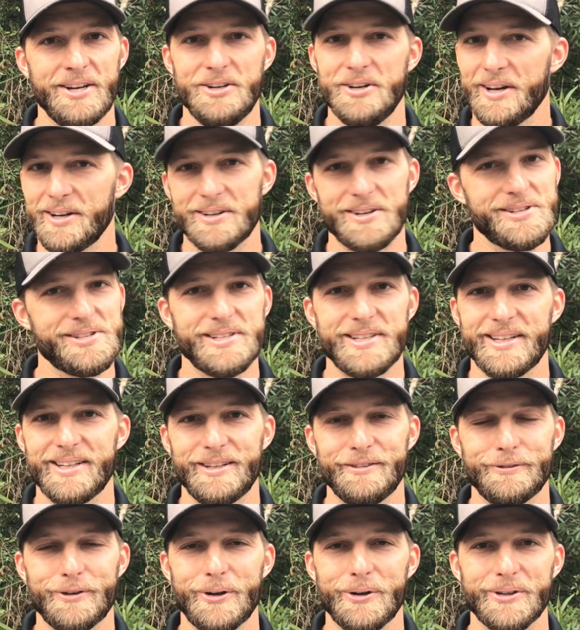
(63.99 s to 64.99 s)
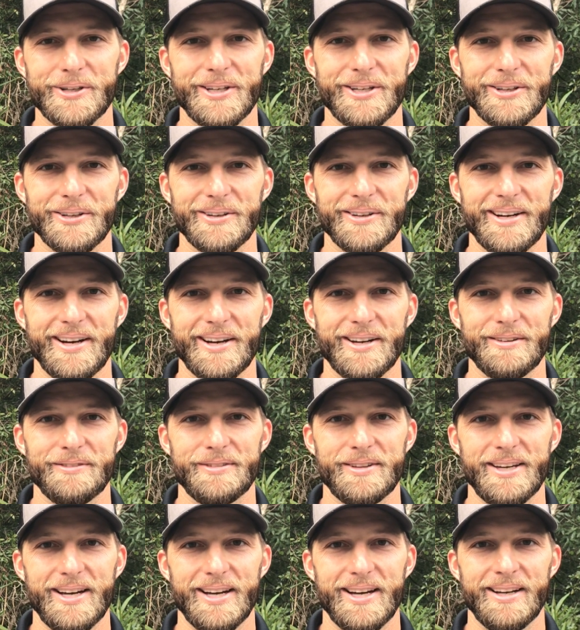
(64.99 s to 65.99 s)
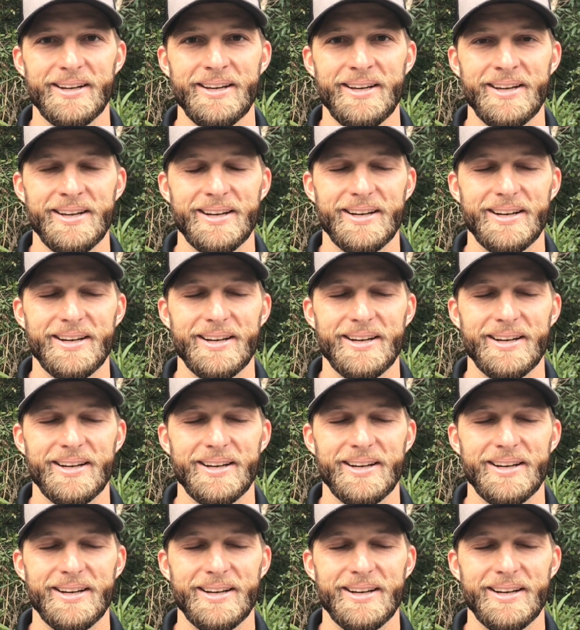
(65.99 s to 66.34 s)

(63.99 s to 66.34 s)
you're not going to see any fall color out of that.